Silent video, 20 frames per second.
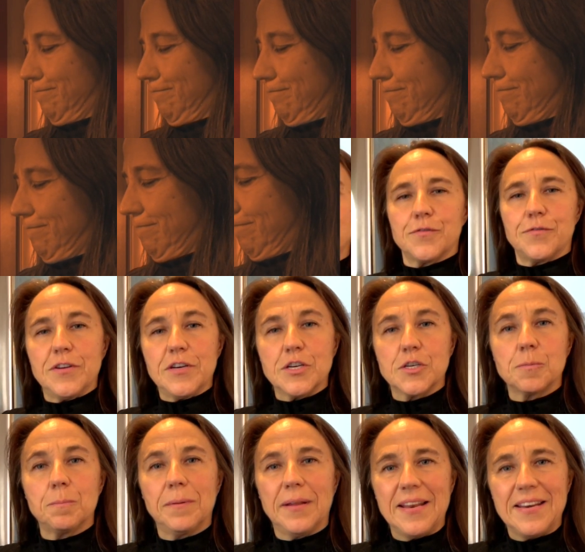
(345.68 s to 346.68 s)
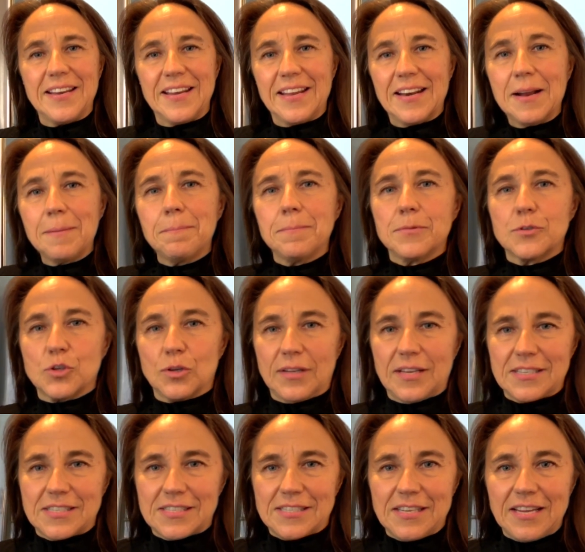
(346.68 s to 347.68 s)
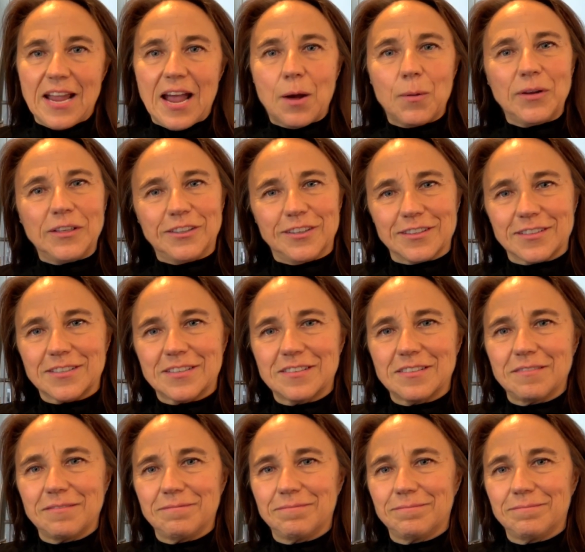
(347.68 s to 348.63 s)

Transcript: I just finished blending it up, so let's see how it looks.